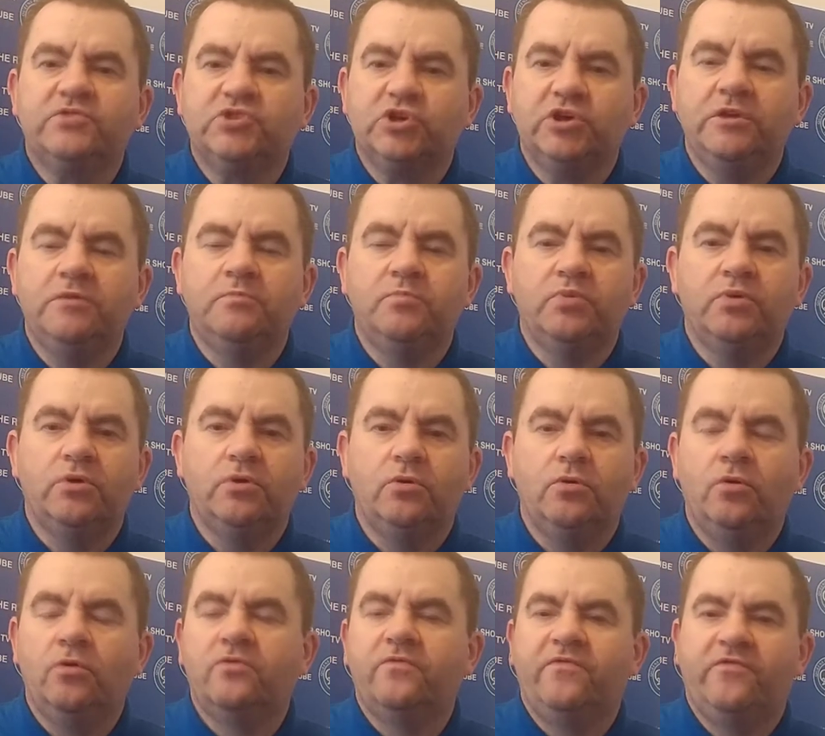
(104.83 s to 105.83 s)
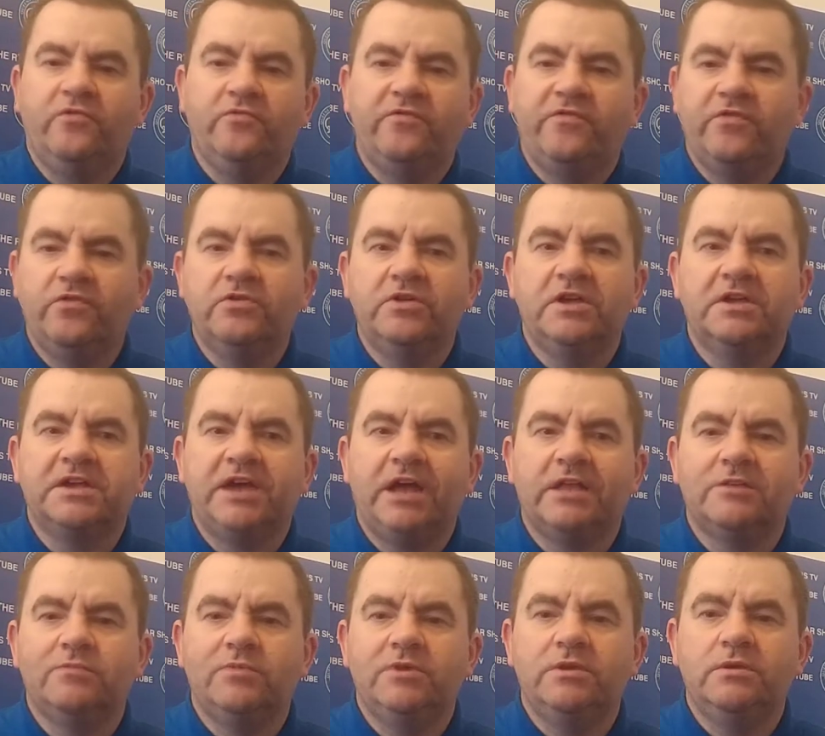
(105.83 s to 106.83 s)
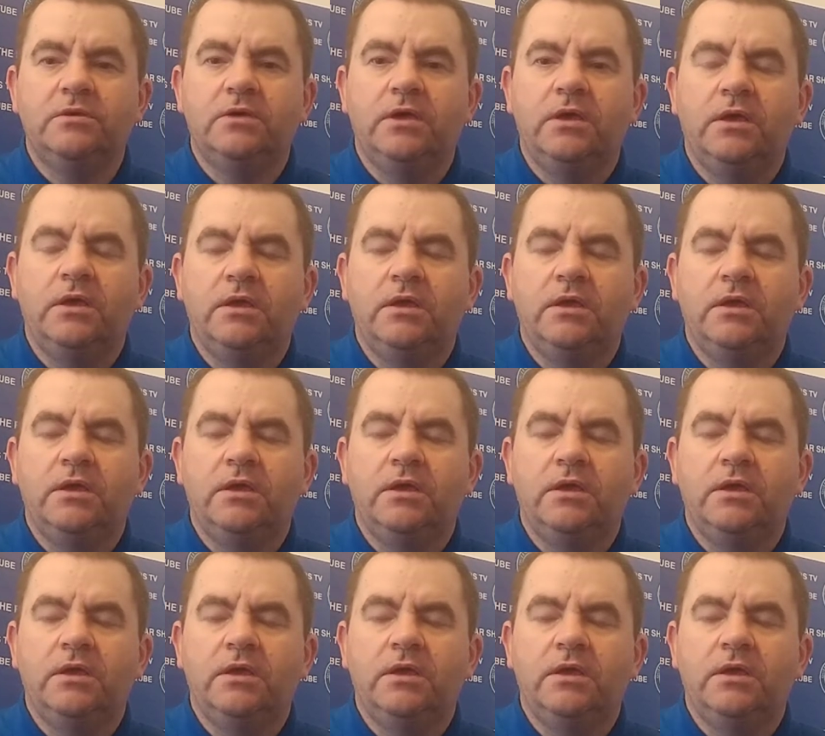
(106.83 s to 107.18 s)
cheap or through the academy